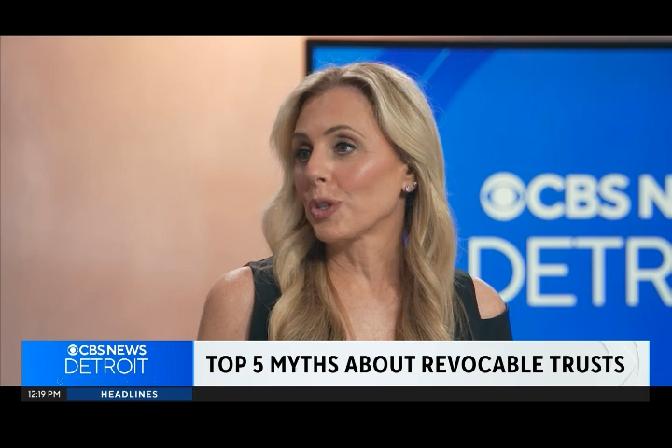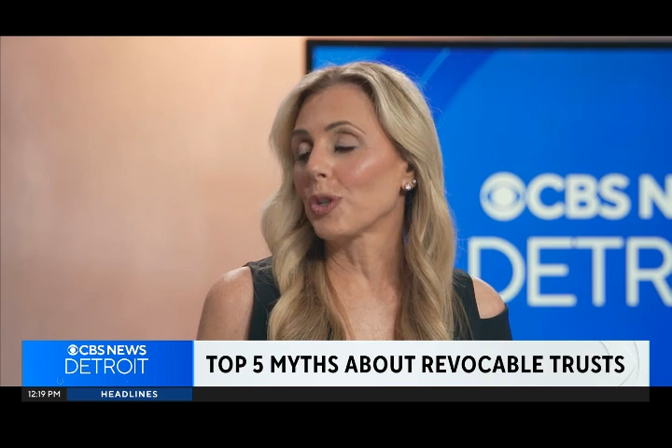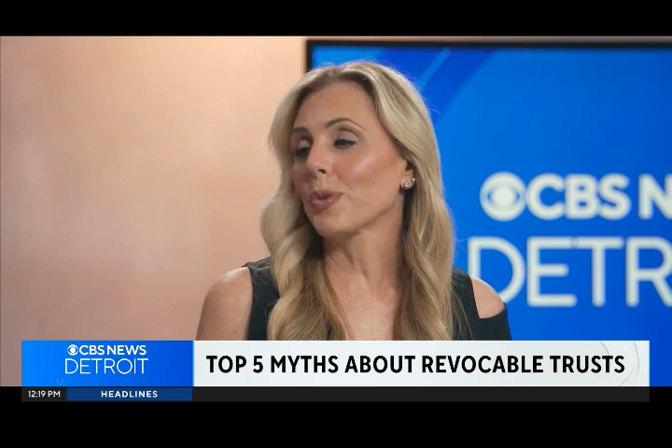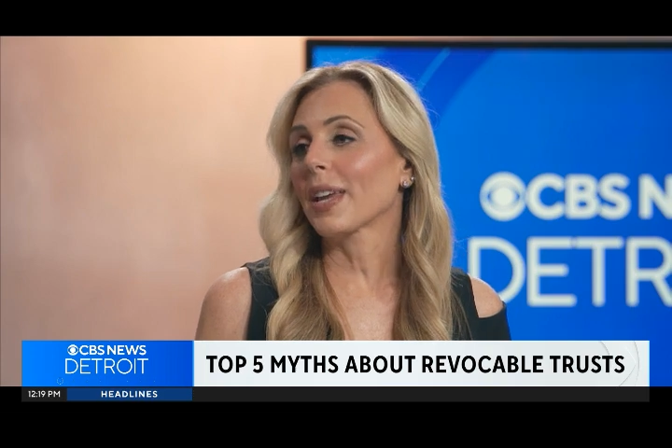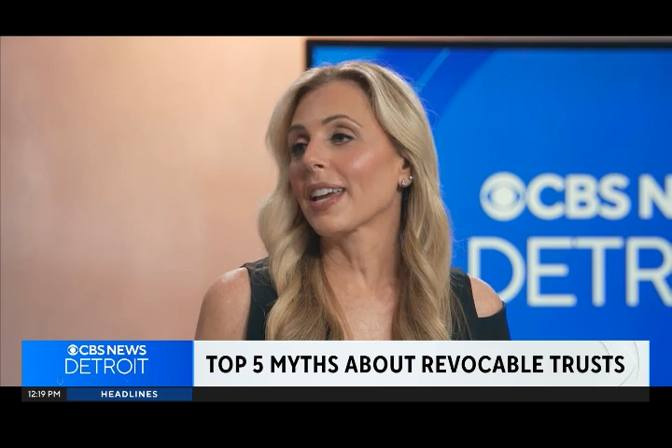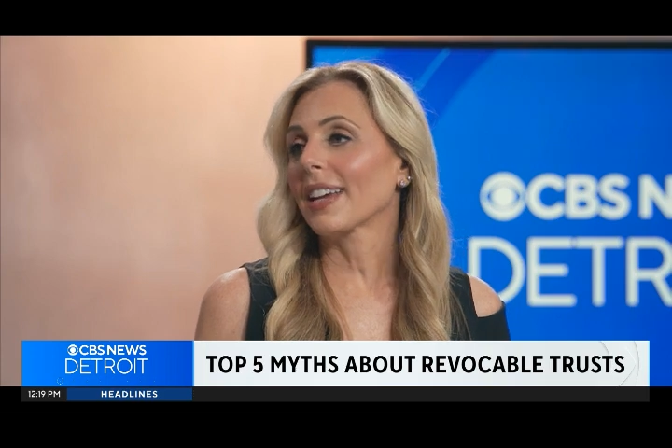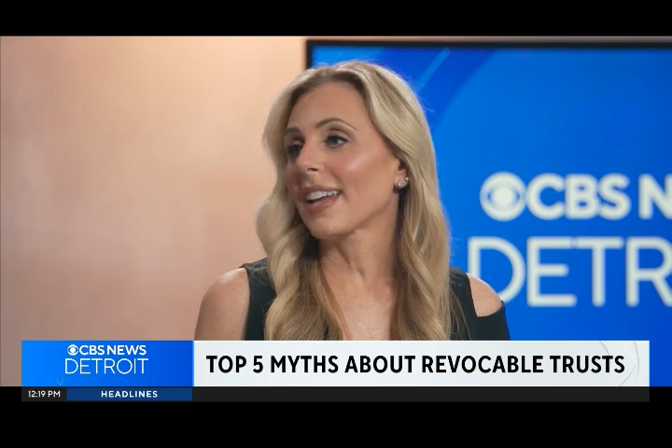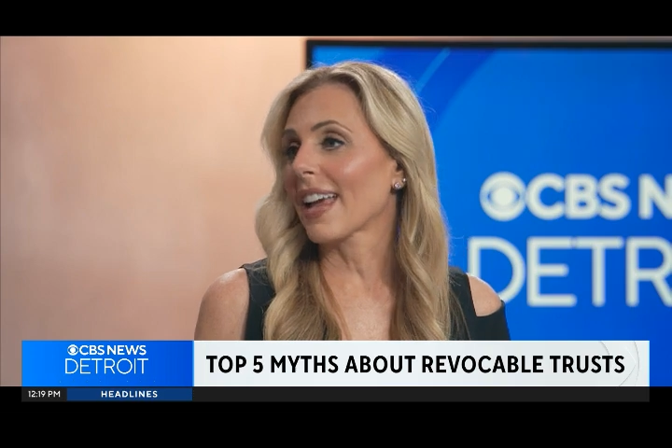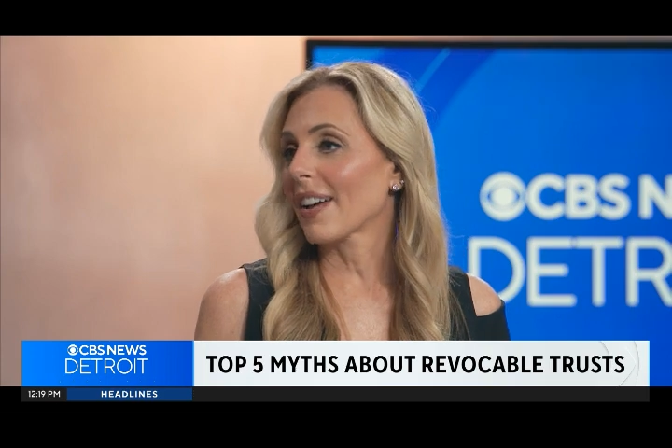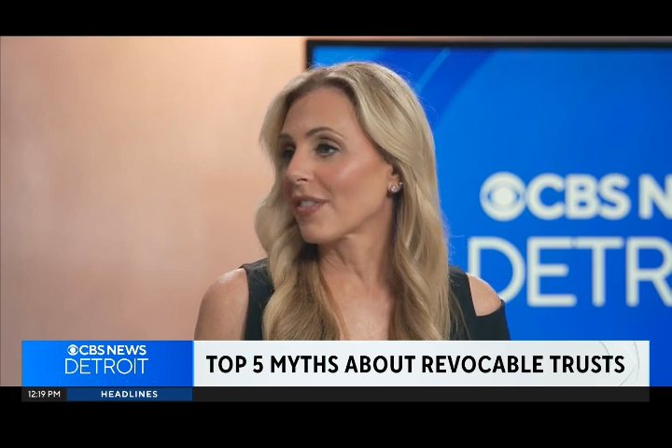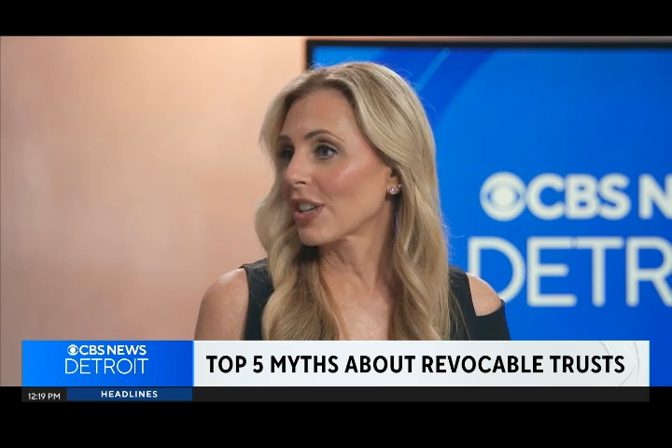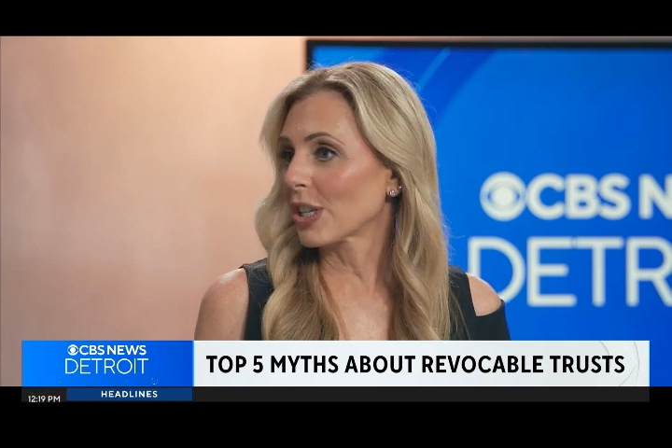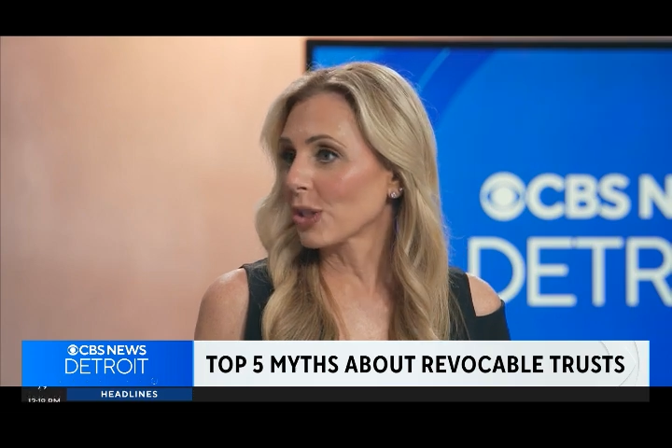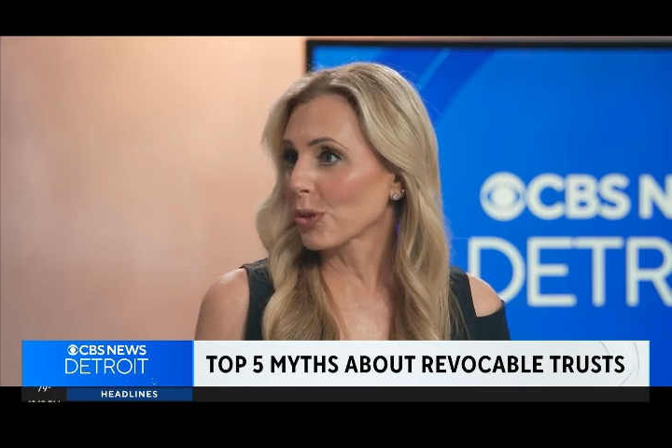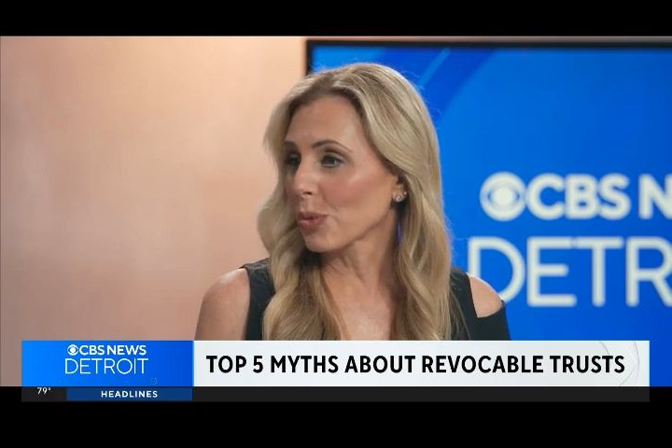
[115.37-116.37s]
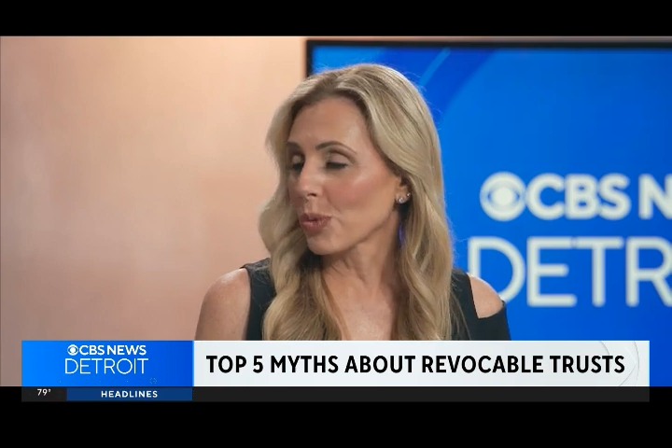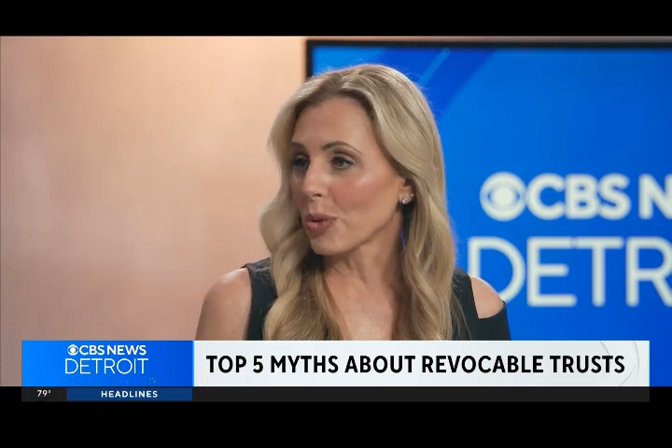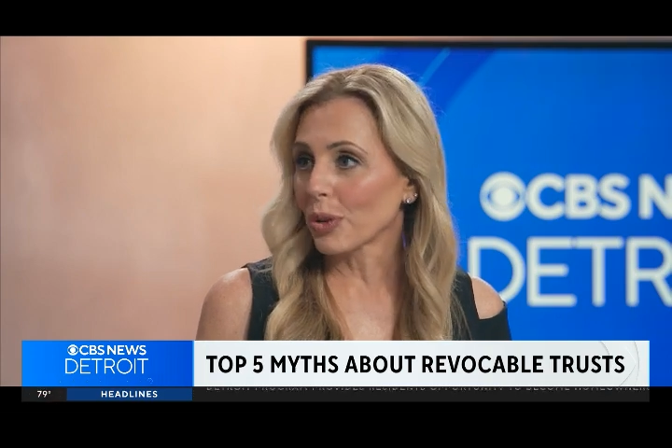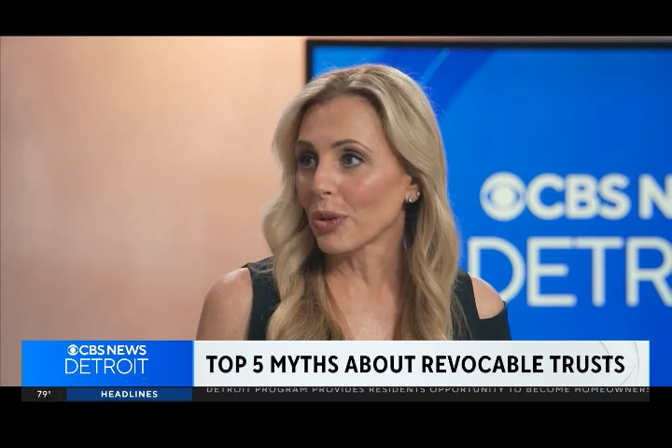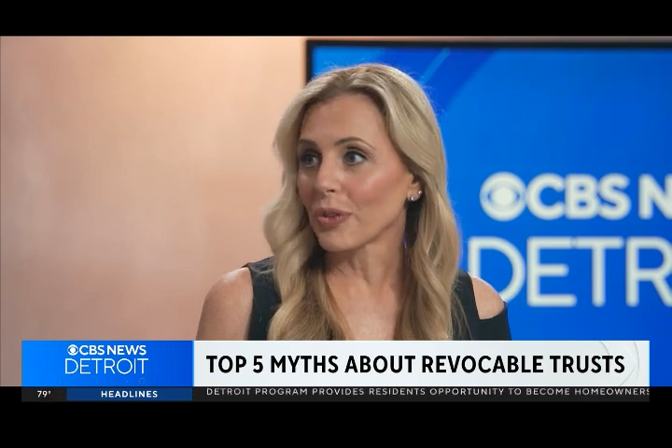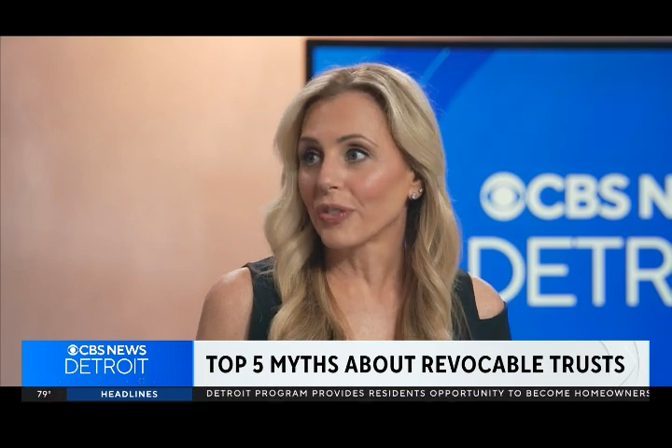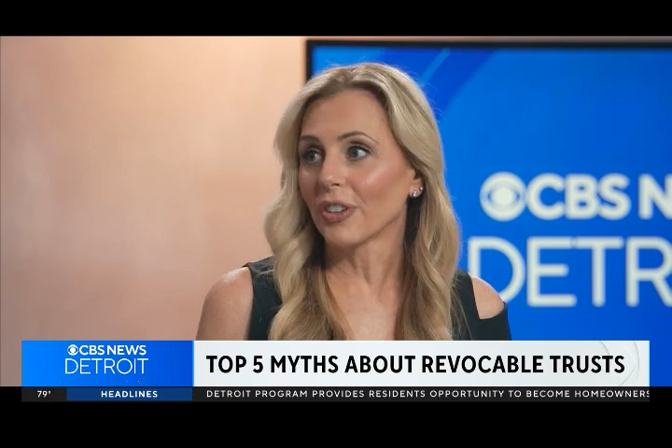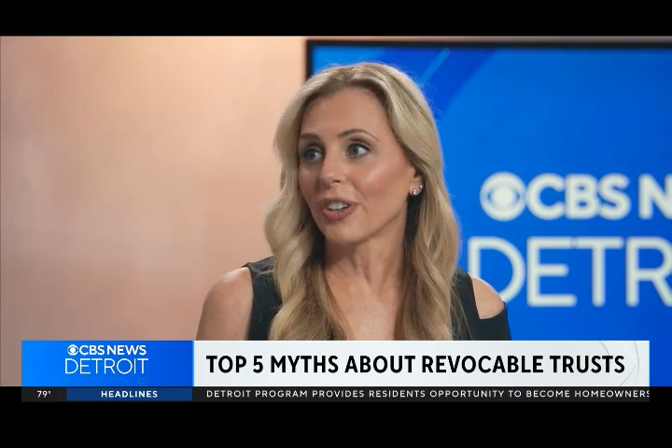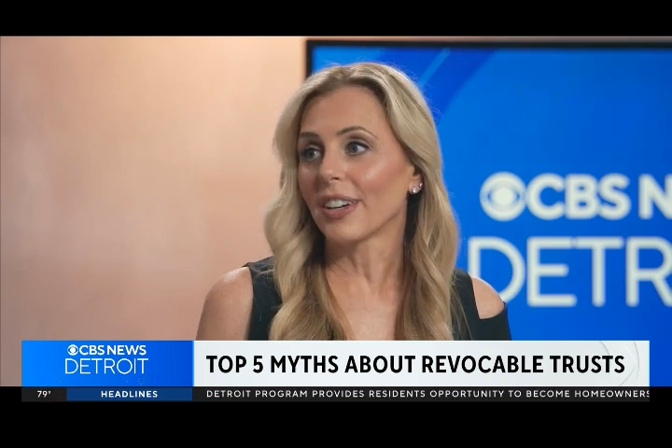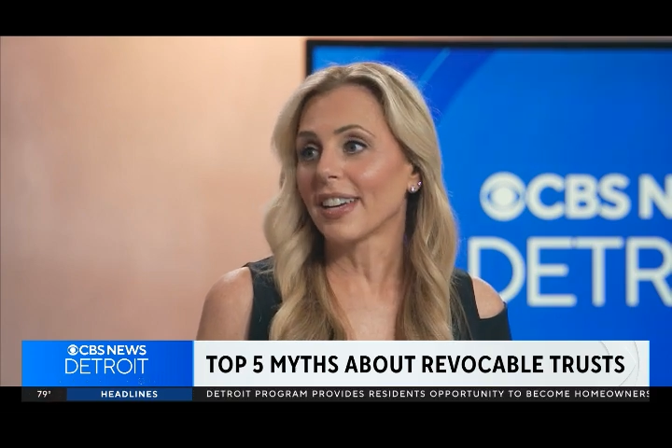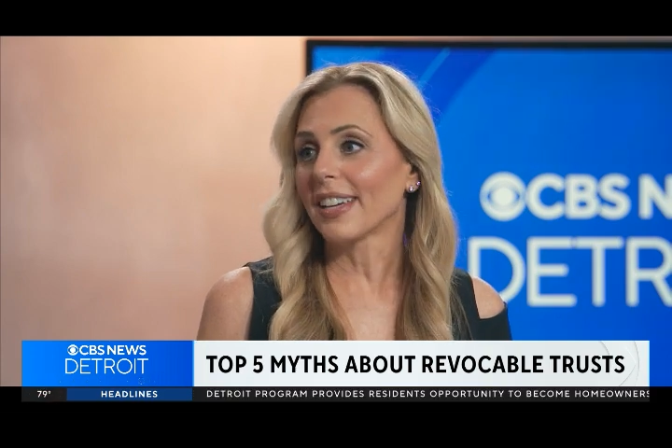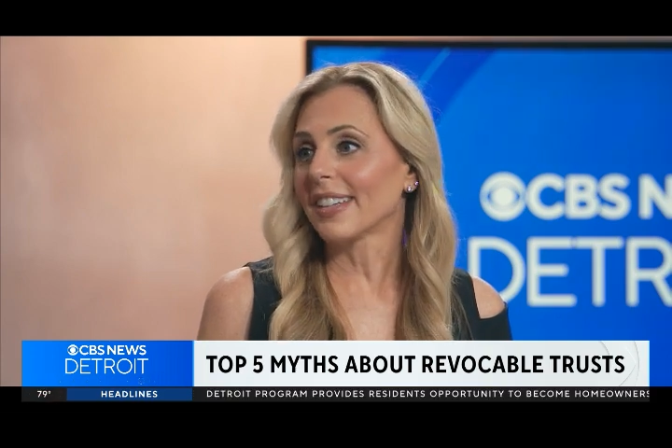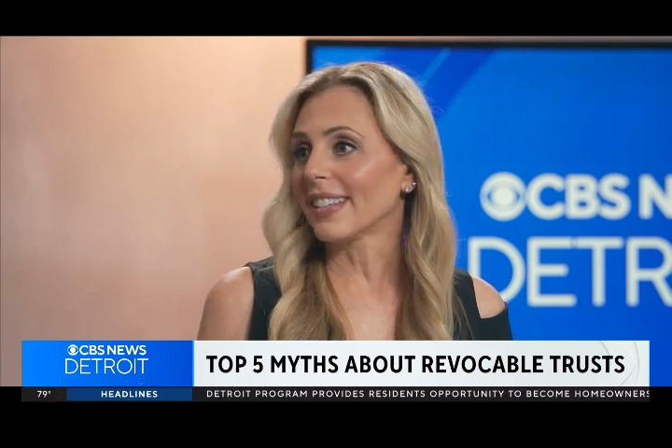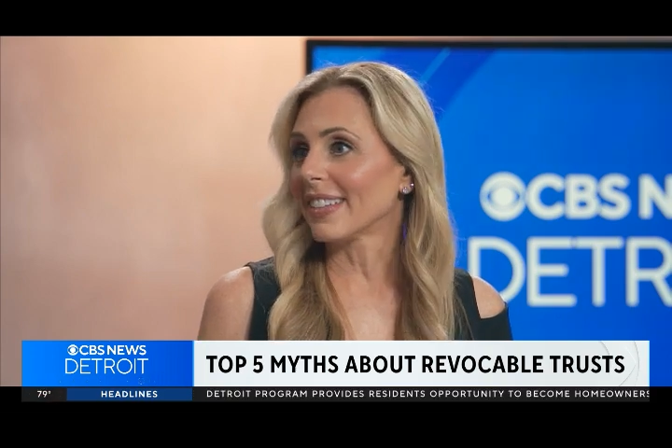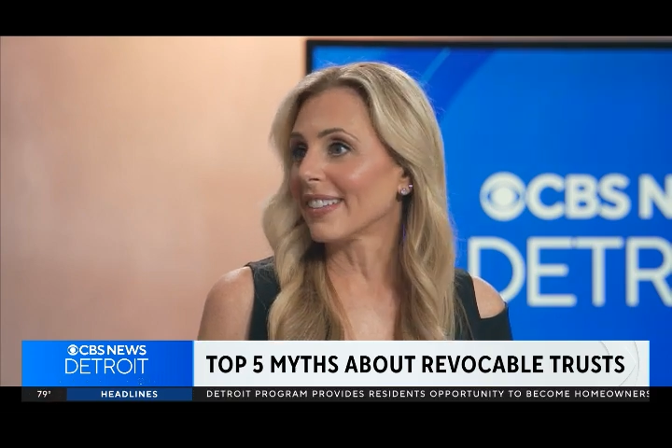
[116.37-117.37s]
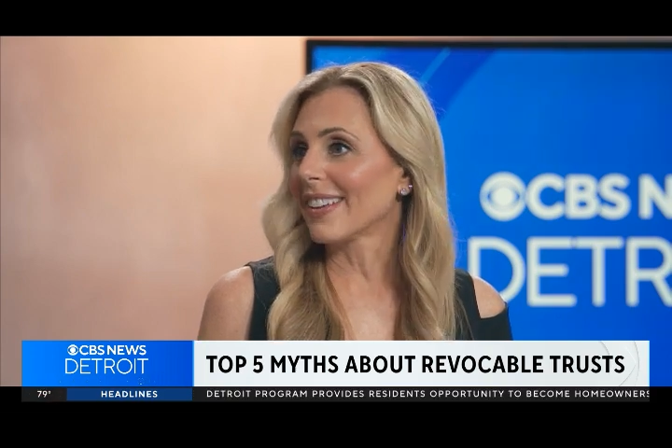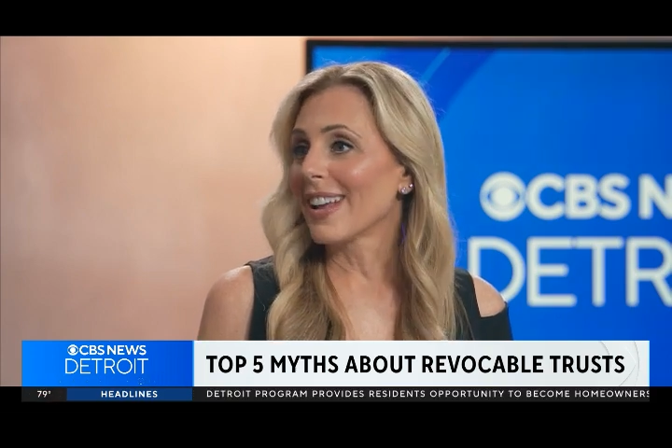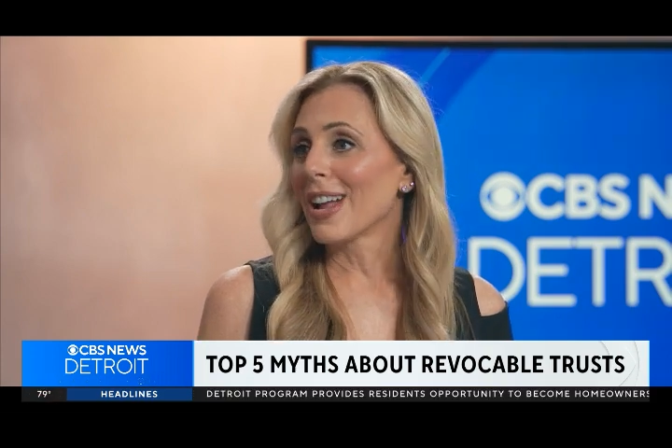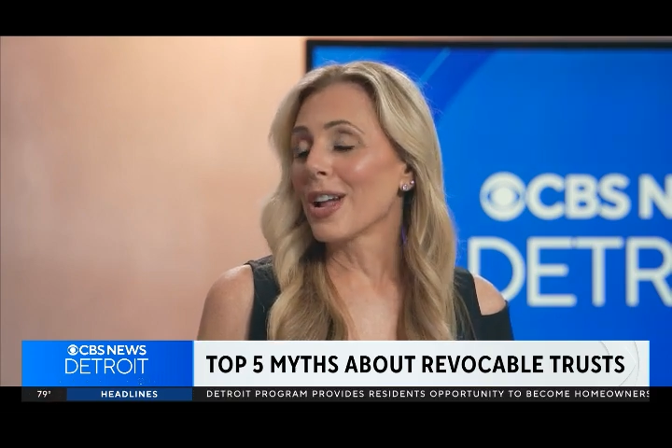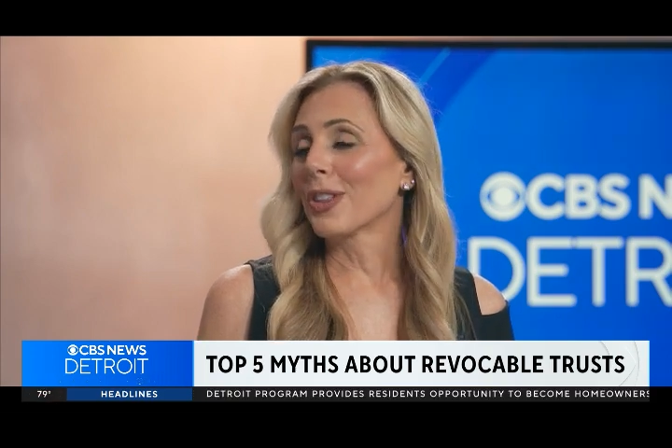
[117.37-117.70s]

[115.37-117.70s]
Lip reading: You can't have control over it, and